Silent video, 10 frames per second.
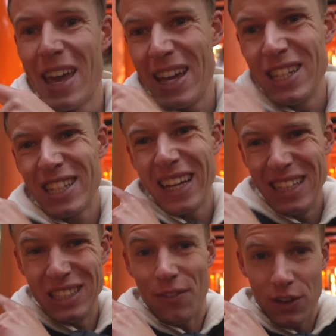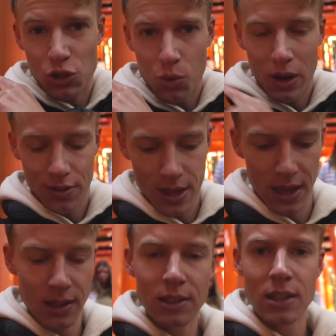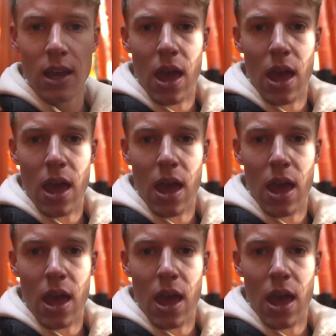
each individual one of these,